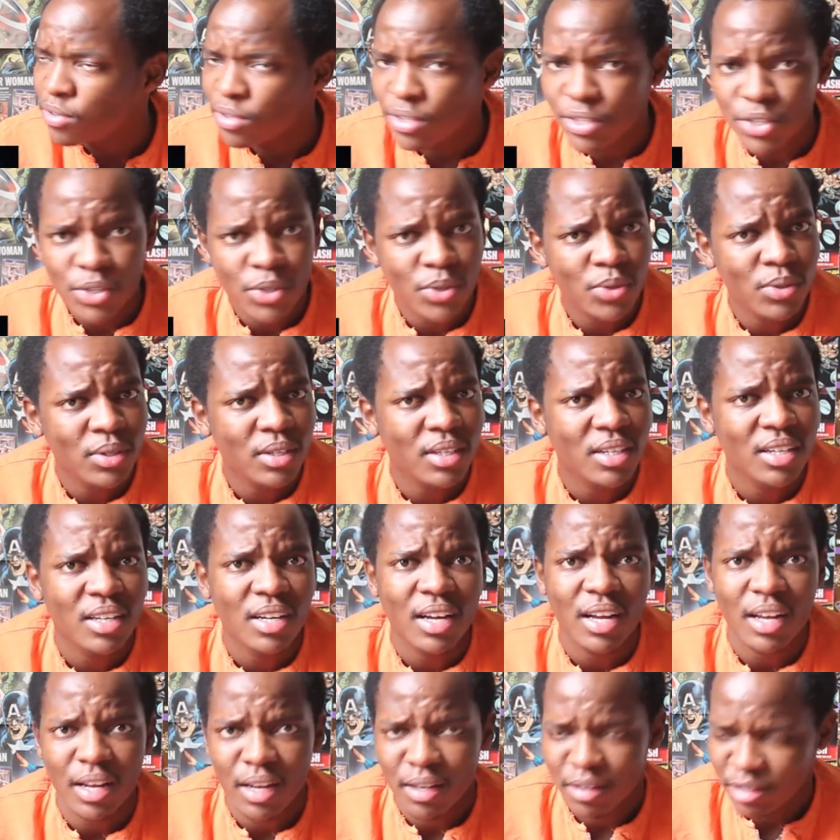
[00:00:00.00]
renewed.
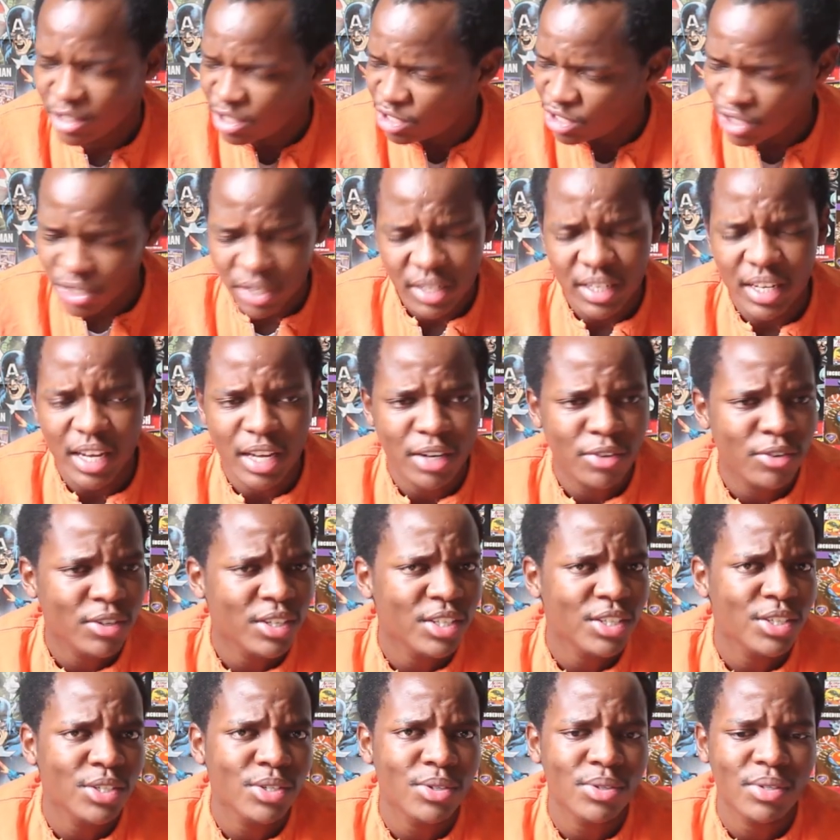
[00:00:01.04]
It should get
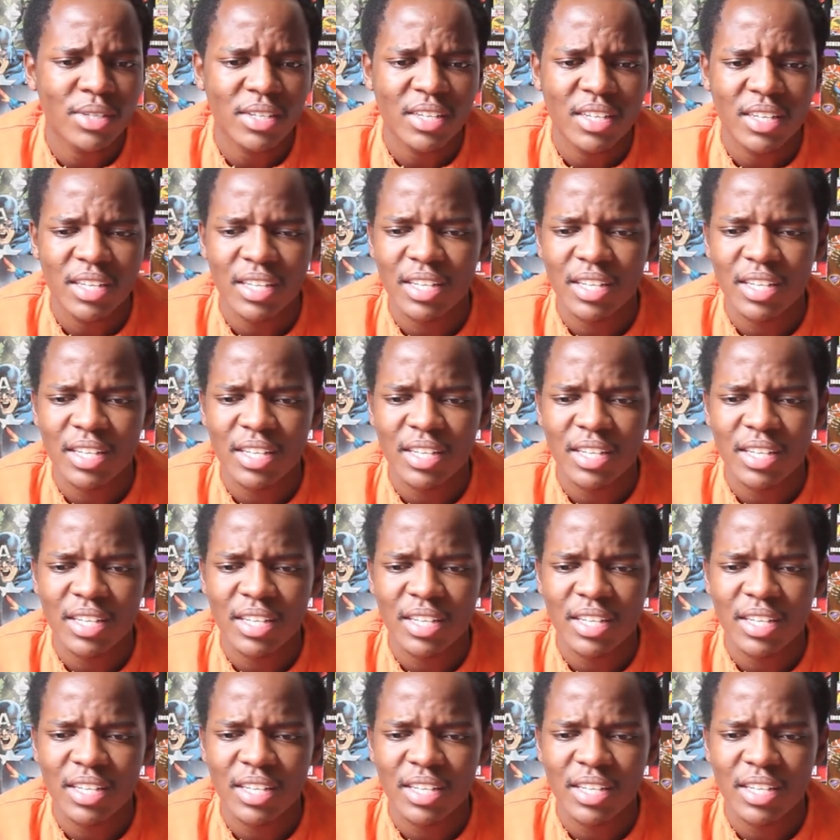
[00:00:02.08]
renewed.